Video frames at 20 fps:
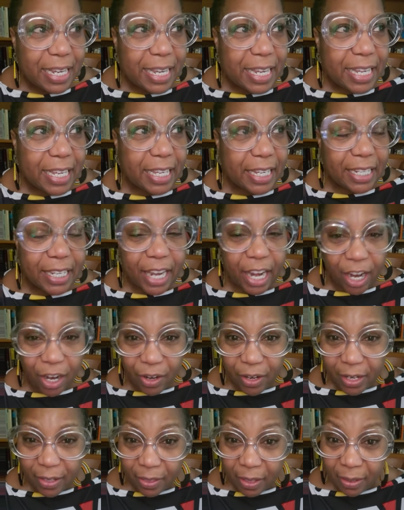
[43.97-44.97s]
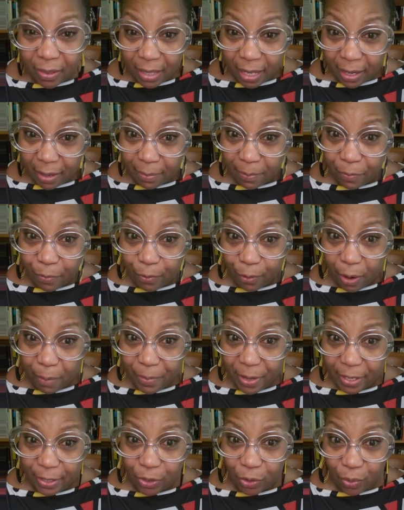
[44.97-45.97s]
He inherited them from
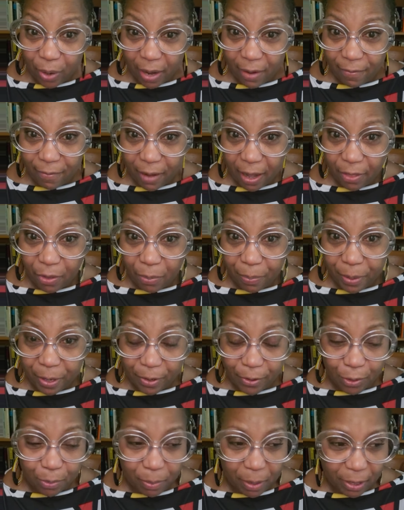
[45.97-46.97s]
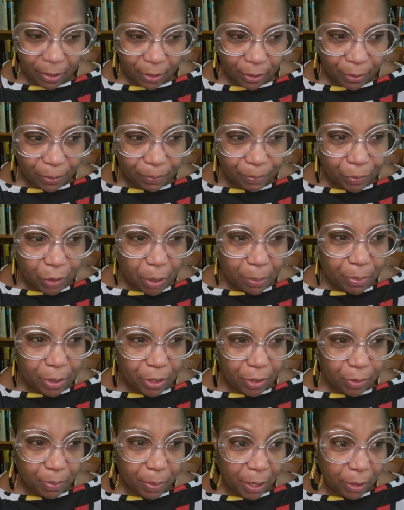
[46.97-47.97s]
his grandfather, Pierce Butler.
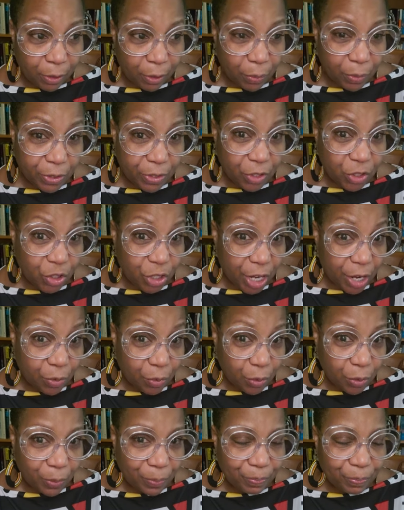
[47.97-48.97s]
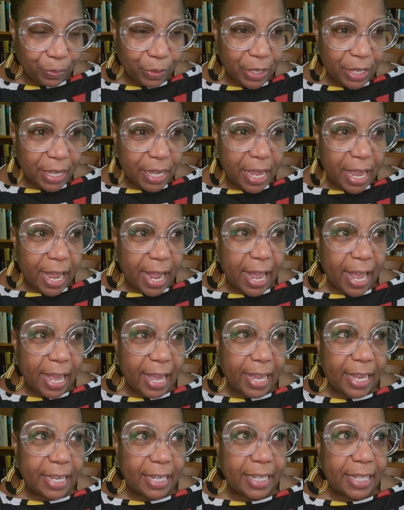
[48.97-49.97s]
Pierce Butler was a general
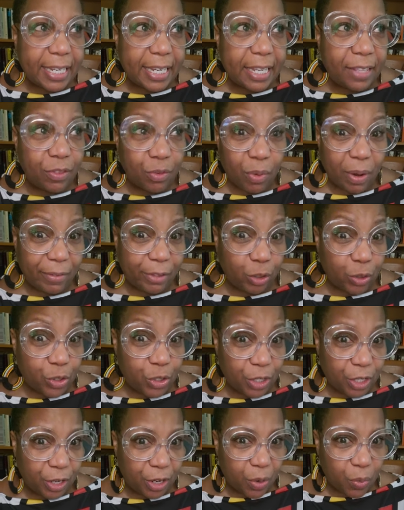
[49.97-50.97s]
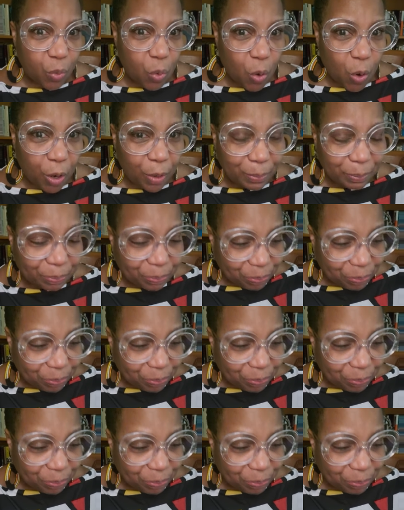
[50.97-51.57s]
and in the Revolutionary War.